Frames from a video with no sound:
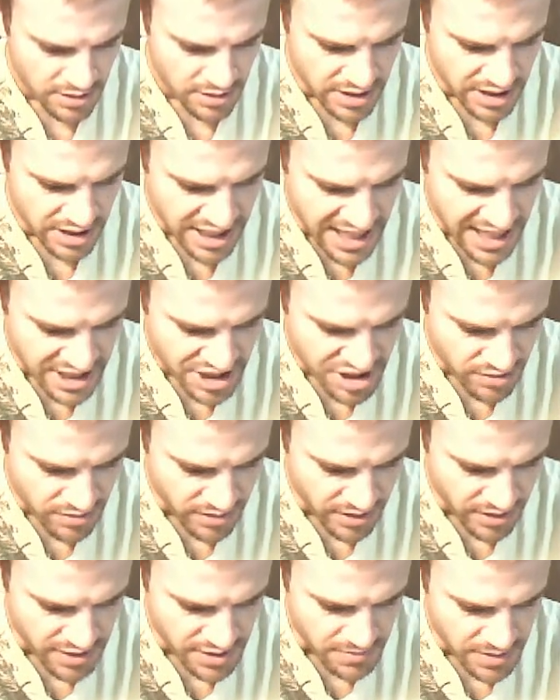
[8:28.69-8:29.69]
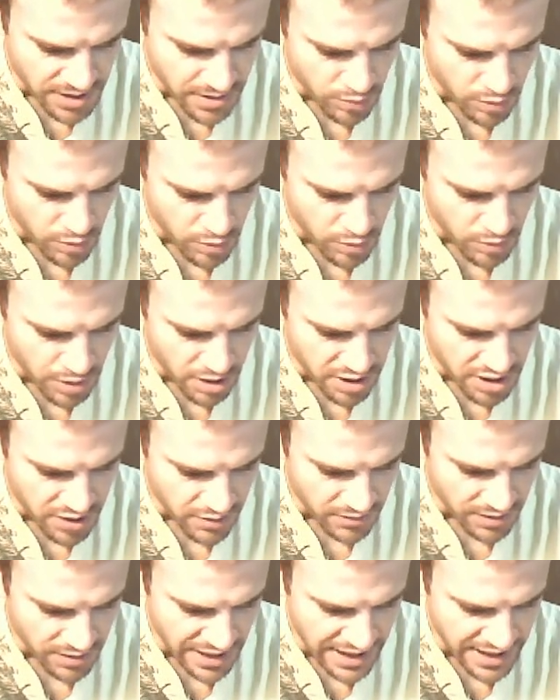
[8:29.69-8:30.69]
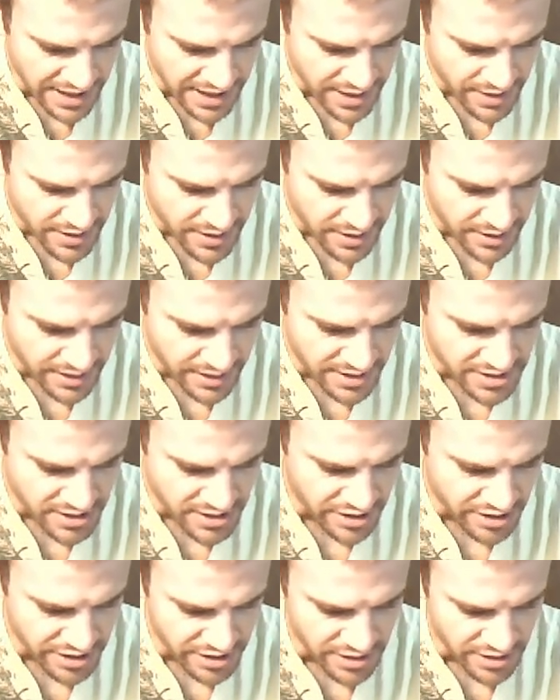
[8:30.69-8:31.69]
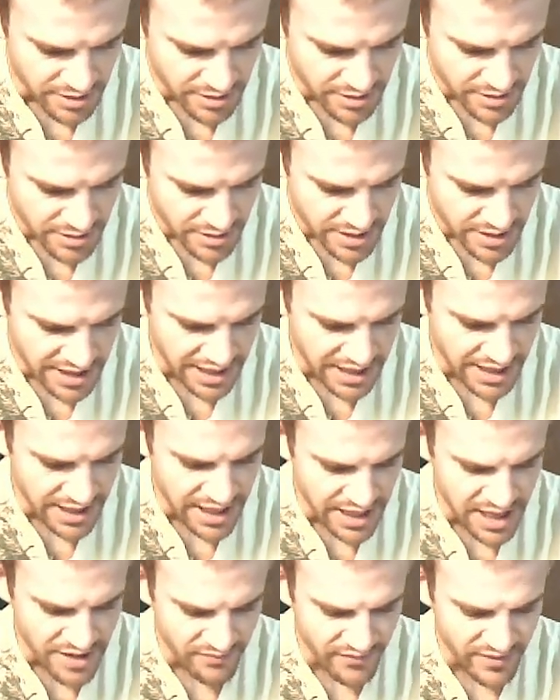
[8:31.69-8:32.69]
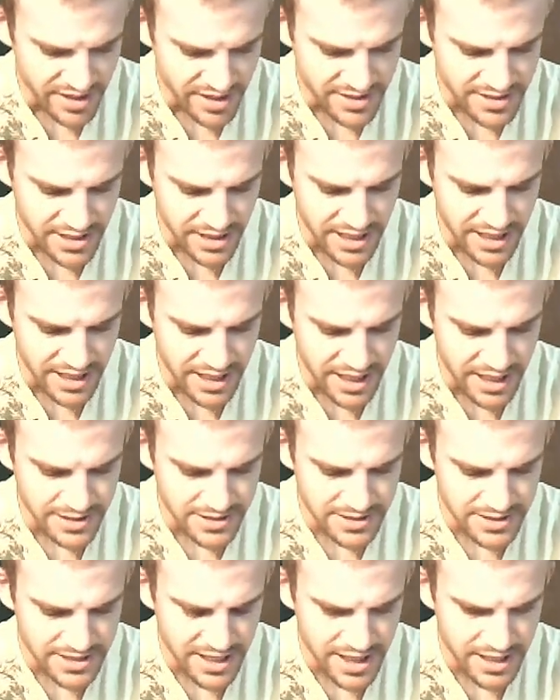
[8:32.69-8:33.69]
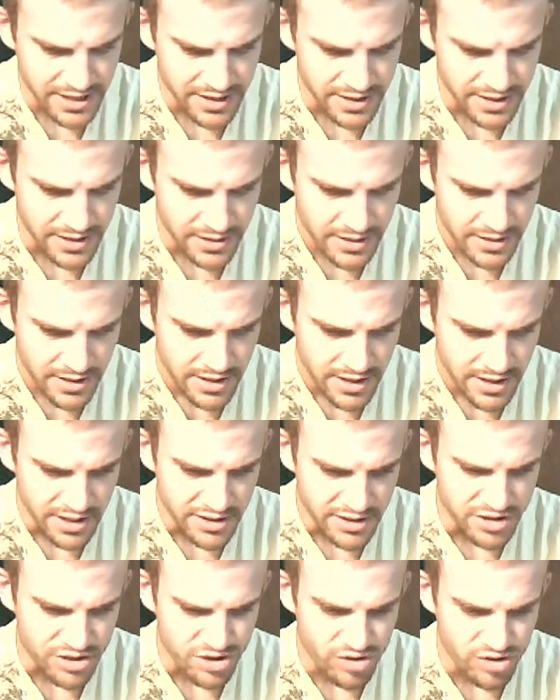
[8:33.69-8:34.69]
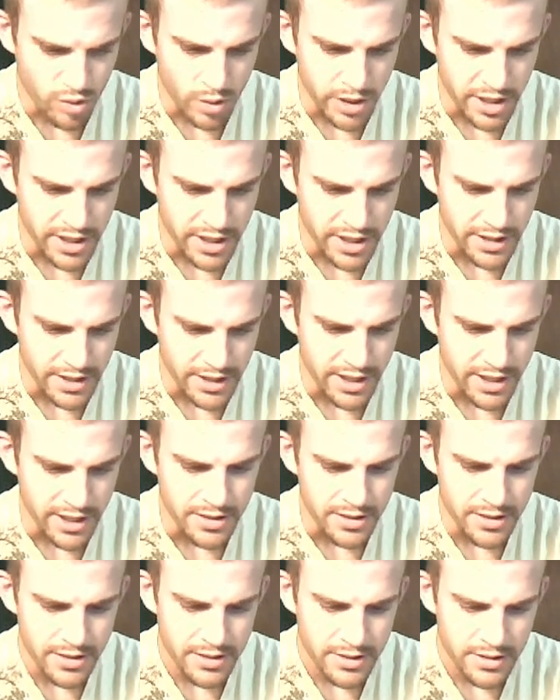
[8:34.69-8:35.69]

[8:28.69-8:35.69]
The Kasharins, my boy, don't like anything that's good. They get envious and they can't stand it, and destroy it in the end.